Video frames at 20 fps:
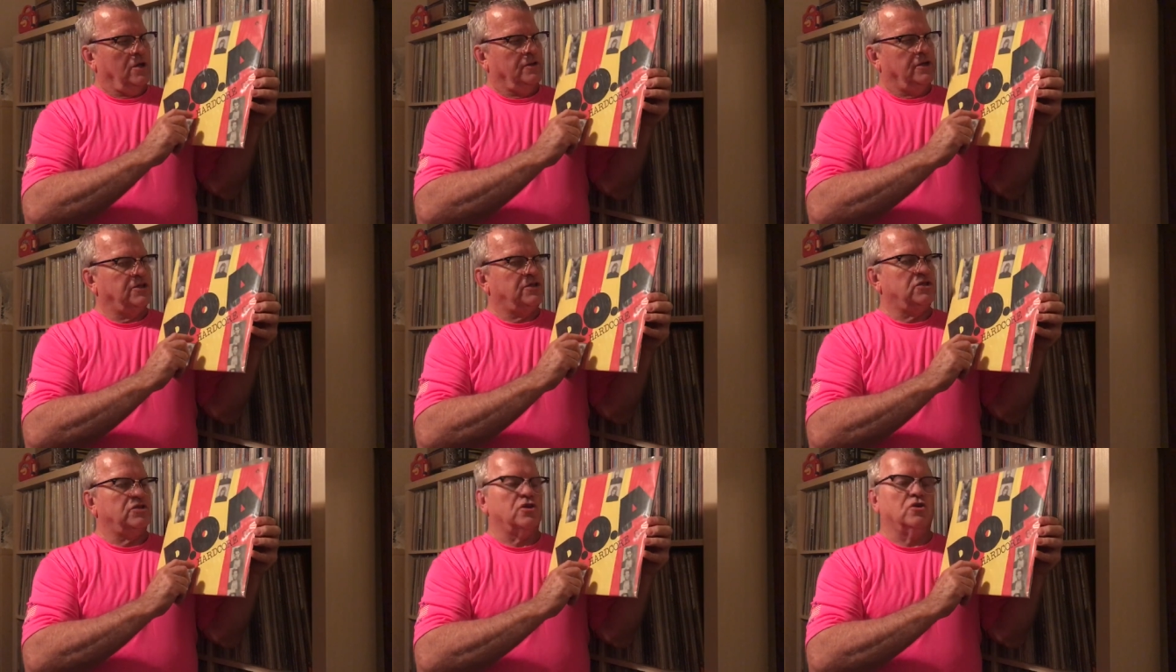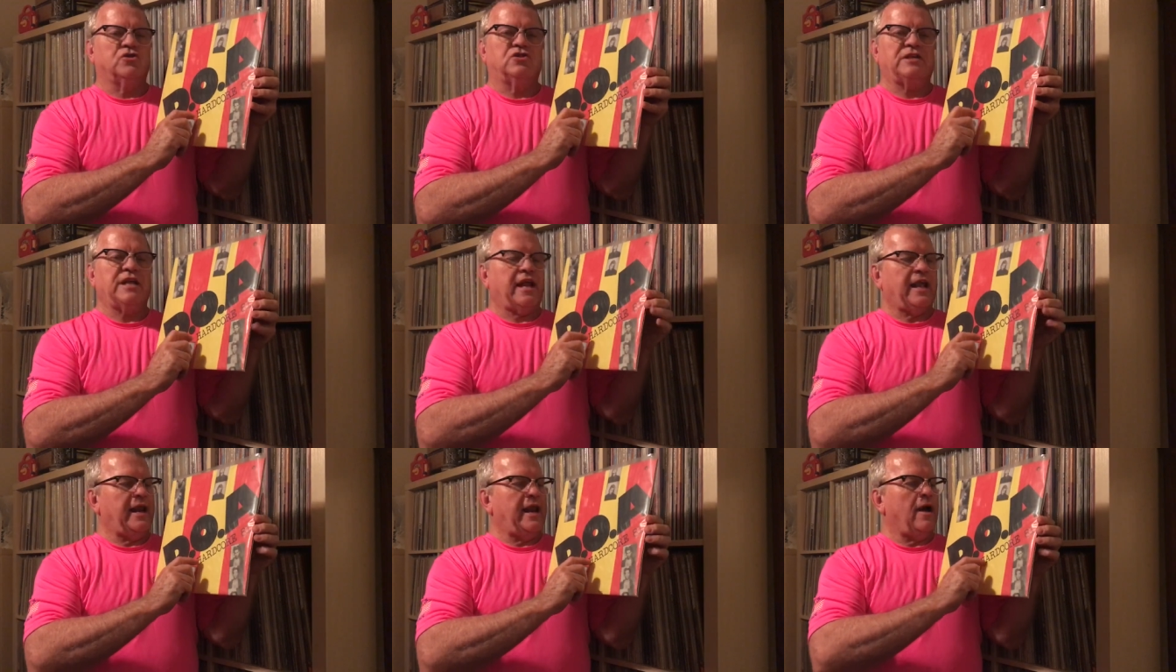This is their
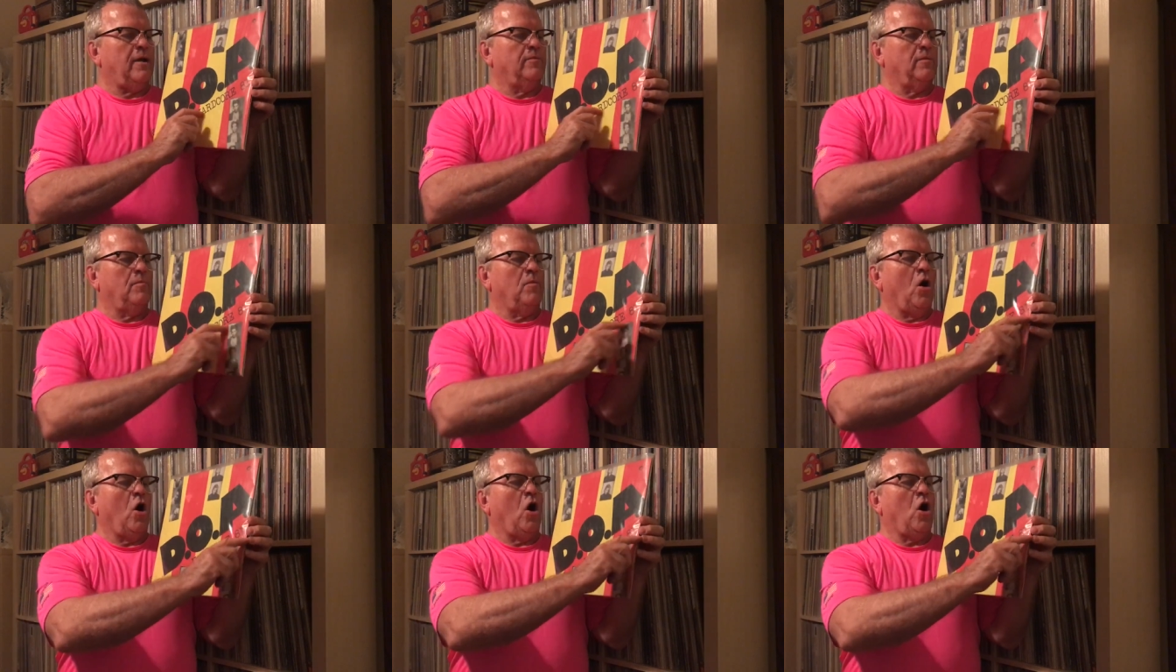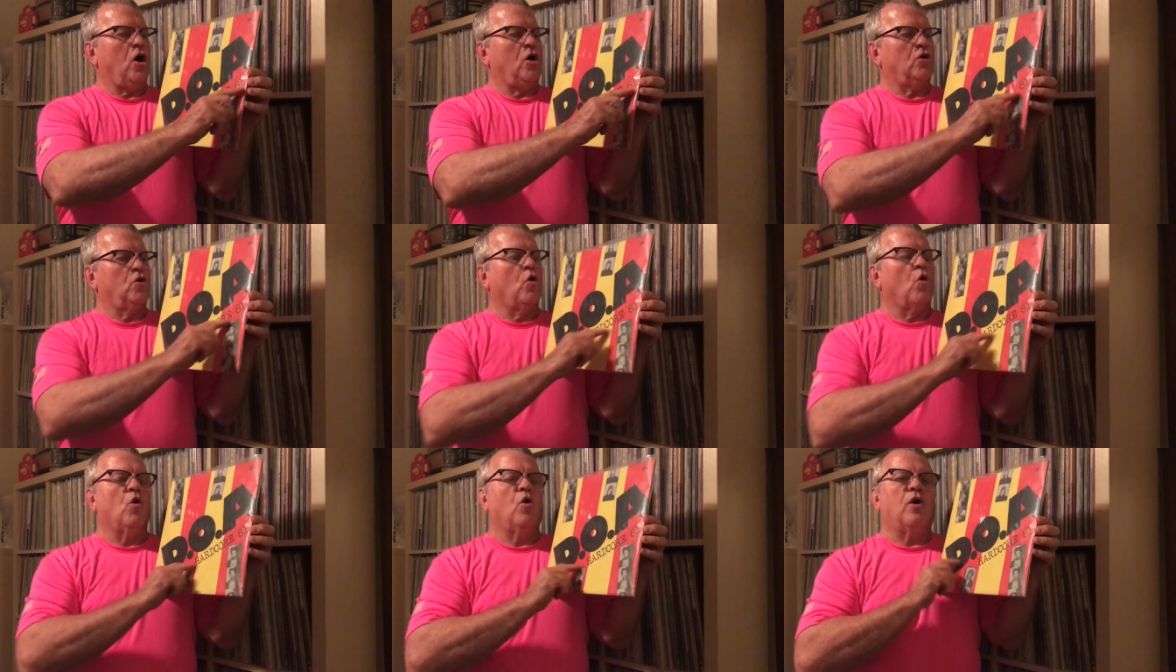second album,
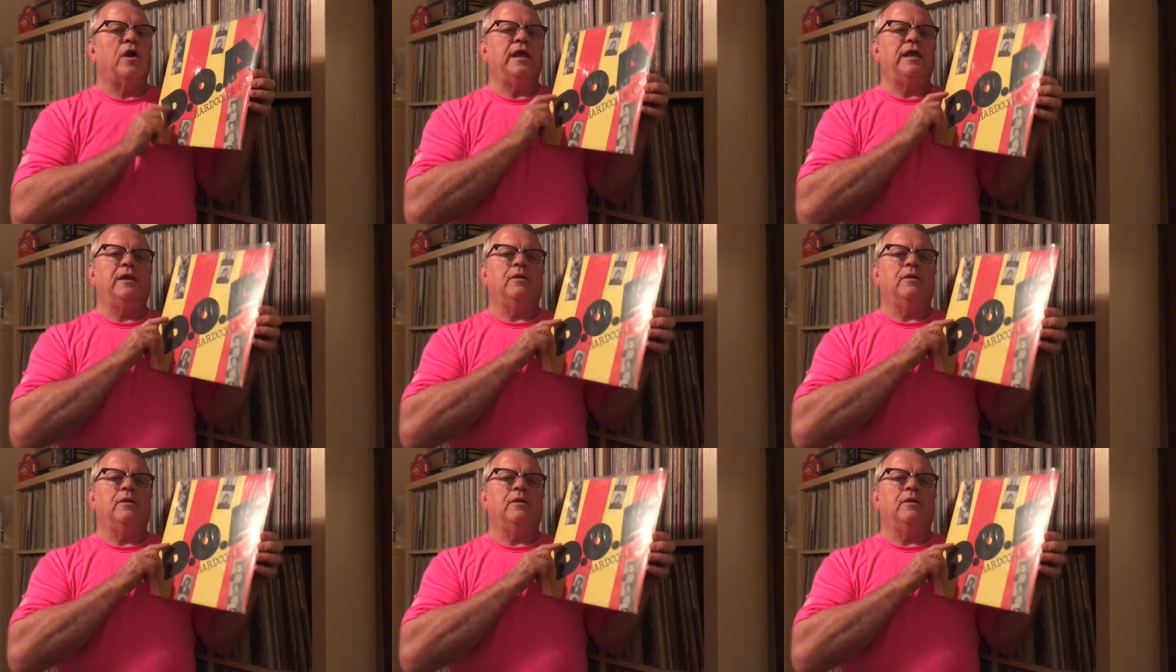Hardcore